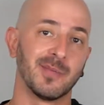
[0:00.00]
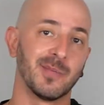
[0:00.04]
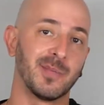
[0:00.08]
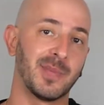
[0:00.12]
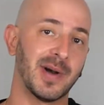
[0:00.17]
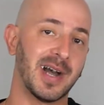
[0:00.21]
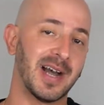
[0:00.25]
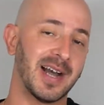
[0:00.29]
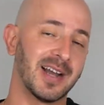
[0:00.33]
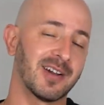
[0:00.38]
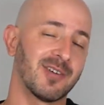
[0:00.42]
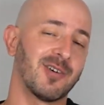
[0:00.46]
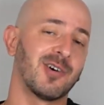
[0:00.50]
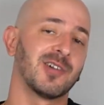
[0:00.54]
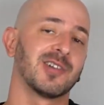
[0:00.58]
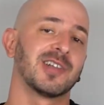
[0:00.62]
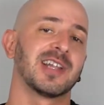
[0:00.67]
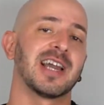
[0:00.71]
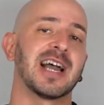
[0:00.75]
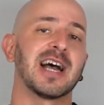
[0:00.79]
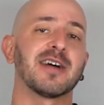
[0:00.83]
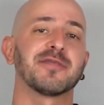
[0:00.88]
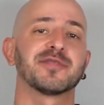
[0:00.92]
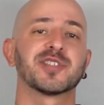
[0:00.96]
but
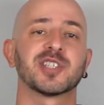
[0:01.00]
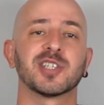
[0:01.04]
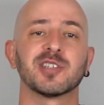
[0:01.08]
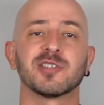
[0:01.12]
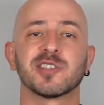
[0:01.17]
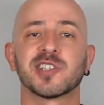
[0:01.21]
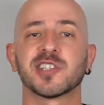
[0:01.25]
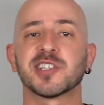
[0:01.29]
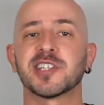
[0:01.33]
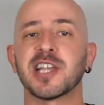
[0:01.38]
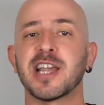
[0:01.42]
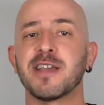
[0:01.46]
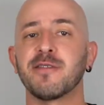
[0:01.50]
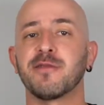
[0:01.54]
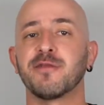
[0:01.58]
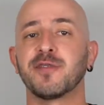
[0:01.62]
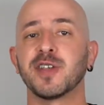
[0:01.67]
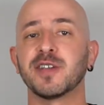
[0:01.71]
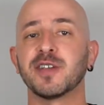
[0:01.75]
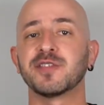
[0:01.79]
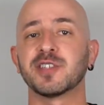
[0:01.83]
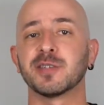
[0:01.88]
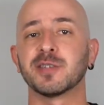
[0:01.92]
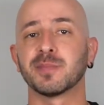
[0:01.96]
only after you save
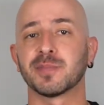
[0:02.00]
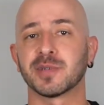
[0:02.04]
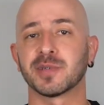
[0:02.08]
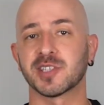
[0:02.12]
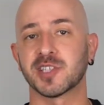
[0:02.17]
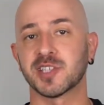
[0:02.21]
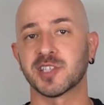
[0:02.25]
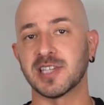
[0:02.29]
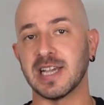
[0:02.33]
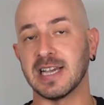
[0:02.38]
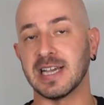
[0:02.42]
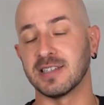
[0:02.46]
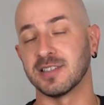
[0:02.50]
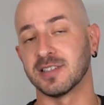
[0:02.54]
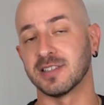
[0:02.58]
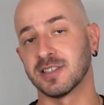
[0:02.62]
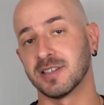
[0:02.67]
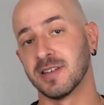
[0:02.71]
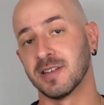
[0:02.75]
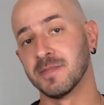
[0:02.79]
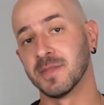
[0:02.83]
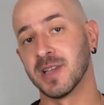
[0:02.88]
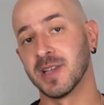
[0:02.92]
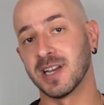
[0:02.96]
15%.
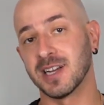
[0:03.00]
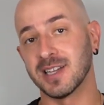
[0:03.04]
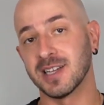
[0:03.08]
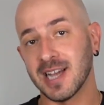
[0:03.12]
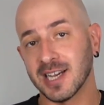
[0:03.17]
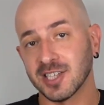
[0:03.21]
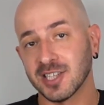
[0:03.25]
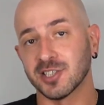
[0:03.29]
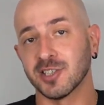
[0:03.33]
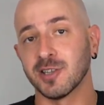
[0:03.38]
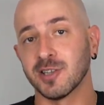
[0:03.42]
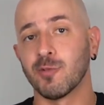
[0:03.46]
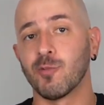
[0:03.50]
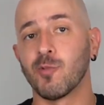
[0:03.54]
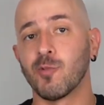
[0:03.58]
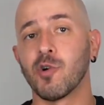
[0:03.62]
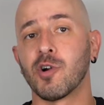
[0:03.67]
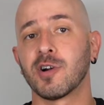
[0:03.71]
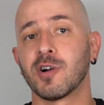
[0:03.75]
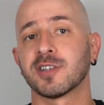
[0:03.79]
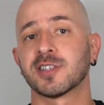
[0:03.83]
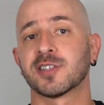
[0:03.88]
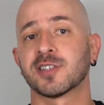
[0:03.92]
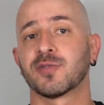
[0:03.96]
And it actually
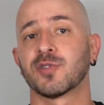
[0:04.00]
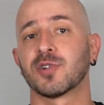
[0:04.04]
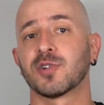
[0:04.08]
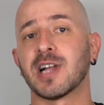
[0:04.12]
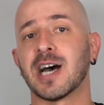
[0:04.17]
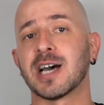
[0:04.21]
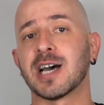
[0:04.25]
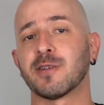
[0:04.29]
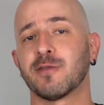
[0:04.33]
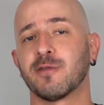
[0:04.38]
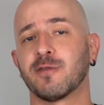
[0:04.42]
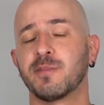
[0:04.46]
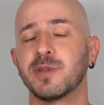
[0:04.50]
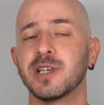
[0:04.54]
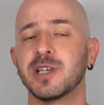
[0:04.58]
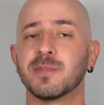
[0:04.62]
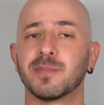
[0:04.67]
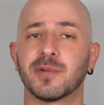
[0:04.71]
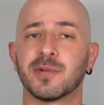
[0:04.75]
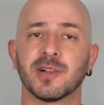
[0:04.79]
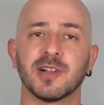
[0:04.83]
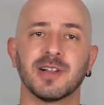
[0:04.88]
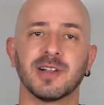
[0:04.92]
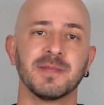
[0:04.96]
works for a lot of
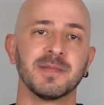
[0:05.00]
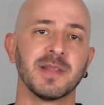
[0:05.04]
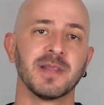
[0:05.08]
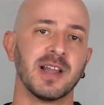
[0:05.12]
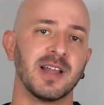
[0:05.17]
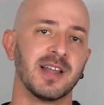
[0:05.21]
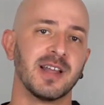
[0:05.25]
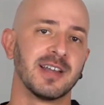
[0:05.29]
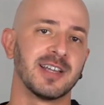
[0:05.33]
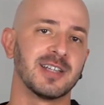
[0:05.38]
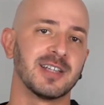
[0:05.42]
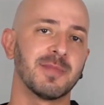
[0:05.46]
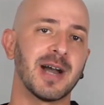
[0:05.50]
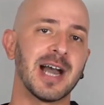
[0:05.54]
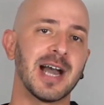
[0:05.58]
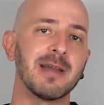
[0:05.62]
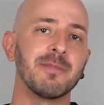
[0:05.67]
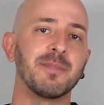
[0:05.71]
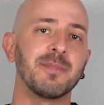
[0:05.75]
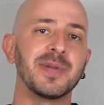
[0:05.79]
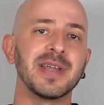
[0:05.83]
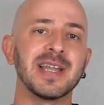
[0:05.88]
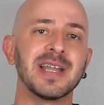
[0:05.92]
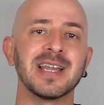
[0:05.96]
people. In my
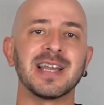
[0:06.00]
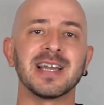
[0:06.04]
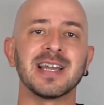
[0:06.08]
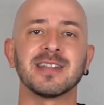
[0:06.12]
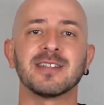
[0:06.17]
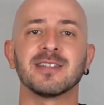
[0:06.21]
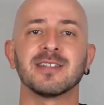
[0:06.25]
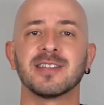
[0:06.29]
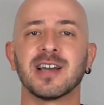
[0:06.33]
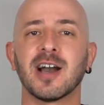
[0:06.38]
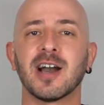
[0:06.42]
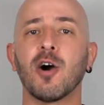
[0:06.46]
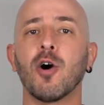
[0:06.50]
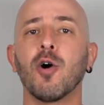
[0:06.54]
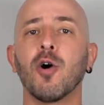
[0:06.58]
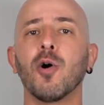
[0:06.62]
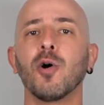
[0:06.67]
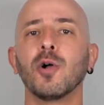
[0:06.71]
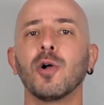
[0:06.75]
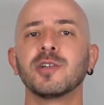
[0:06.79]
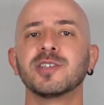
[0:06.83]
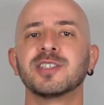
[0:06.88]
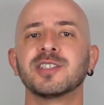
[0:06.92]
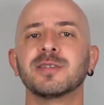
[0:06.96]
opinion, the
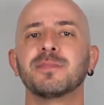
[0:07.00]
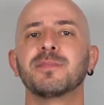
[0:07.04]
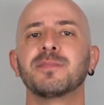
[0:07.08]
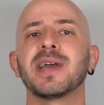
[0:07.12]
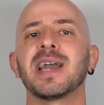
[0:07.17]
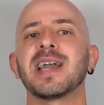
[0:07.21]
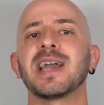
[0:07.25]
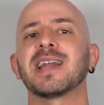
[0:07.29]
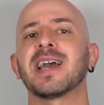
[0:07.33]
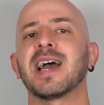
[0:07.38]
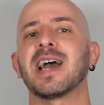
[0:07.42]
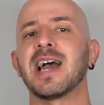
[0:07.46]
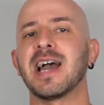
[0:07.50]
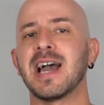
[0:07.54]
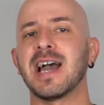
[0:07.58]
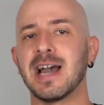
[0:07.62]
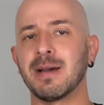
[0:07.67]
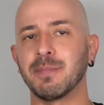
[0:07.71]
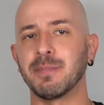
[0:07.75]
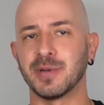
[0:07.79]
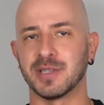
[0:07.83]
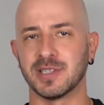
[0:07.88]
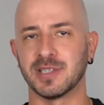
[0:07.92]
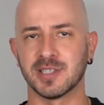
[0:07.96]
whole debate
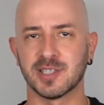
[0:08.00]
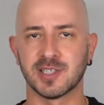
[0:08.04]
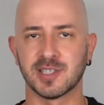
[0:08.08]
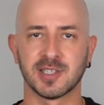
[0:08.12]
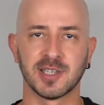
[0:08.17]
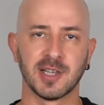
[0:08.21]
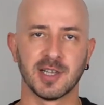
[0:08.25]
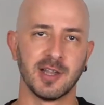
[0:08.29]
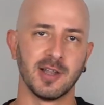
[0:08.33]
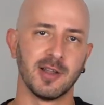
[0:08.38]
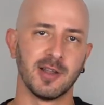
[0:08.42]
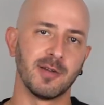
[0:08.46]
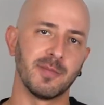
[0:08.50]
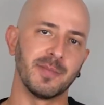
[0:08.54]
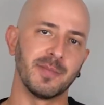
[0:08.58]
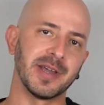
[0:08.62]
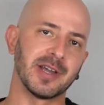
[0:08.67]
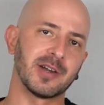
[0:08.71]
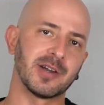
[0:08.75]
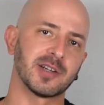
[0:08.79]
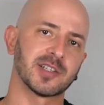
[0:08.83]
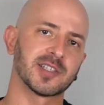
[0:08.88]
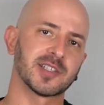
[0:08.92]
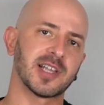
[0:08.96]
happens
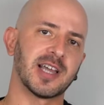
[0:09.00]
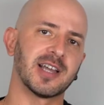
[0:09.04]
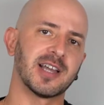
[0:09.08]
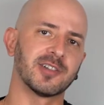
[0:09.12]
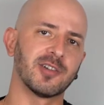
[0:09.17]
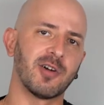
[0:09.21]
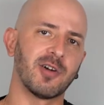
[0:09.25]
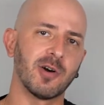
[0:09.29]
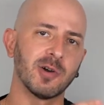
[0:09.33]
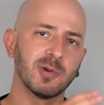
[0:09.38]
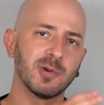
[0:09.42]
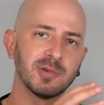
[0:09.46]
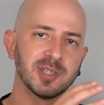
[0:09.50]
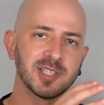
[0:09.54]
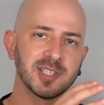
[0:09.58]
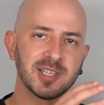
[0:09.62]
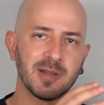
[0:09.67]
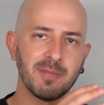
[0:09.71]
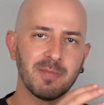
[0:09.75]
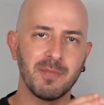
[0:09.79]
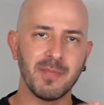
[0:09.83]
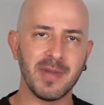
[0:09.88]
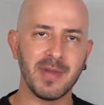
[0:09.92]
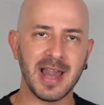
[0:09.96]
because along with
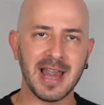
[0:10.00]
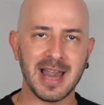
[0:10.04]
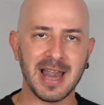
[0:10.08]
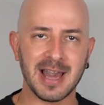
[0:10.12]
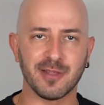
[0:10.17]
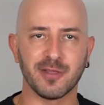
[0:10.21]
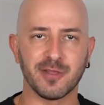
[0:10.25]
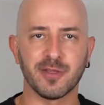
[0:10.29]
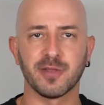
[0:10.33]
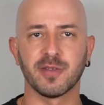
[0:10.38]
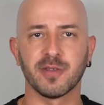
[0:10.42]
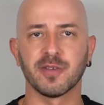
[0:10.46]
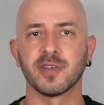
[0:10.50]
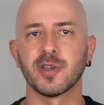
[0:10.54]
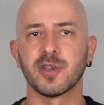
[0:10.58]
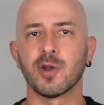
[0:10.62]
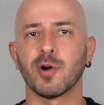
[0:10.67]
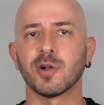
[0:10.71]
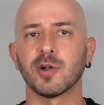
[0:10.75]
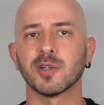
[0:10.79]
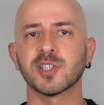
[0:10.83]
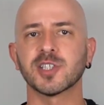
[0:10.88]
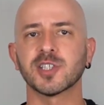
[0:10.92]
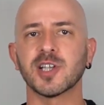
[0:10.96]
the math, you
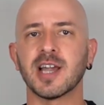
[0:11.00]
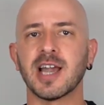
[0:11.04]
also